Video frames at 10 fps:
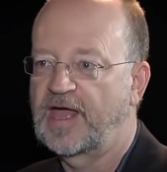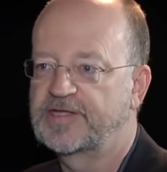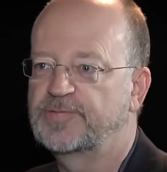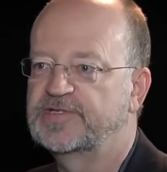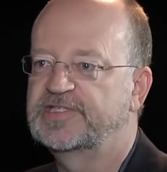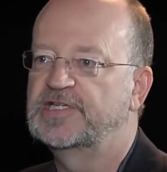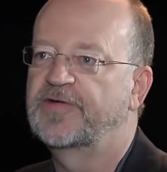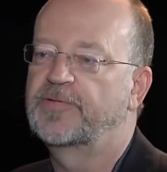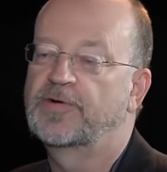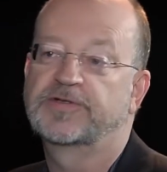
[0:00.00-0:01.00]
as we've
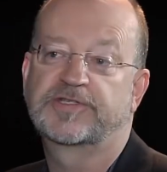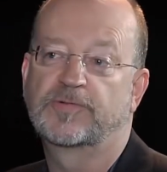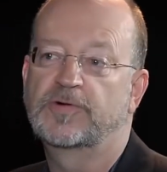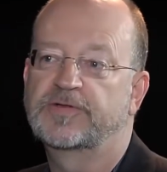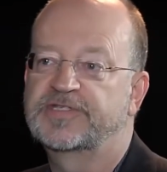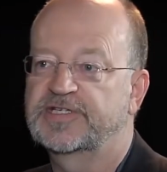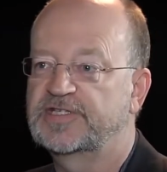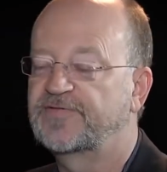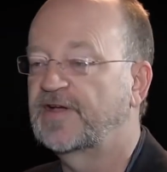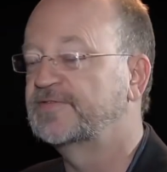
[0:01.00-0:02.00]
seen everywhere else in the world,
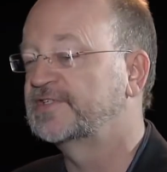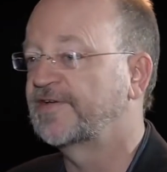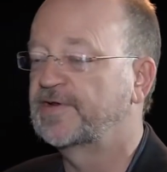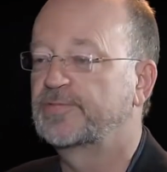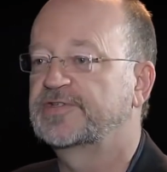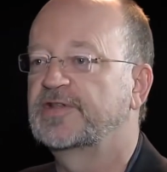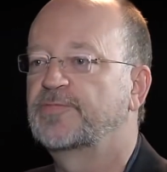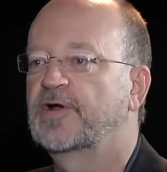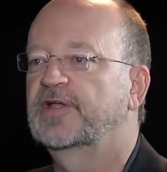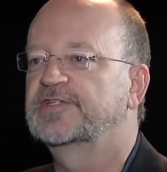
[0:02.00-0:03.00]
65 to 70 percent of
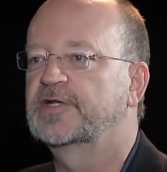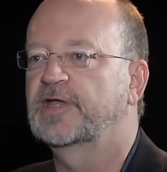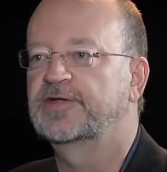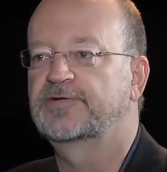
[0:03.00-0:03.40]
the market is going to